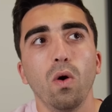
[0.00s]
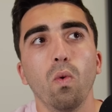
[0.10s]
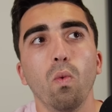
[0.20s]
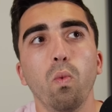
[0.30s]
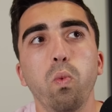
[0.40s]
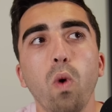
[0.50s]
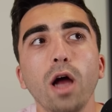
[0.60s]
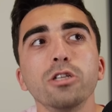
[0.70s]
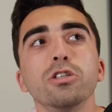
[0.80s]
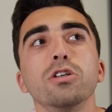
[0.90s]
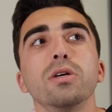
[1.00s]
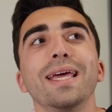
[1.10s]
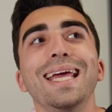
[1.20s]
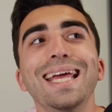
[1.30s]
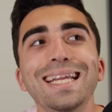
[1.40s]
What
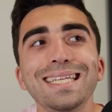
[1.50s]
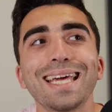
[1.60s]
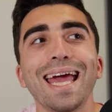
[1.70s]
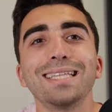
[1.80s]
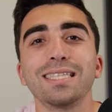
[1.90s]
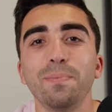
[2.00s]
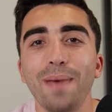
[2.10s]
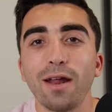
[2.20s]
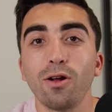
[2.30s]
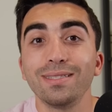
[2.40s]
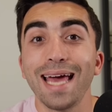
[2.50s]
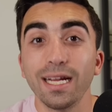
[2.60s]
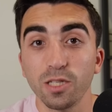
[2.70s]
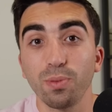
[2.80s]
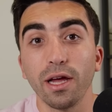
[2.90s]
indicates the better
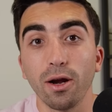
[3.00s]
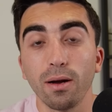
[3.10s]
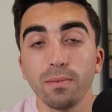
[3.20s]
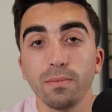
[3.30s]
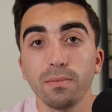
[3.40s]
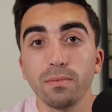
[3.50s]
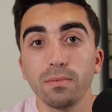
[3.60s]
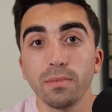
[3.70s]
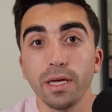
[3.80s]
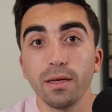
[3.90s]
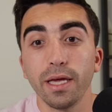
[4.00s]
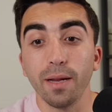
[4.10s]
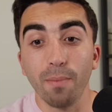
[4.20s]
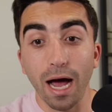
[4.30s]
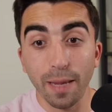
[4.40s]
tennis player?
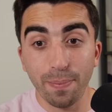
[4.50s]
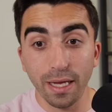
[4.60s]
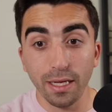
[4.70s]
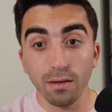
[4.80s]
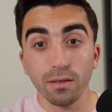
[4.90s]
In my opinion,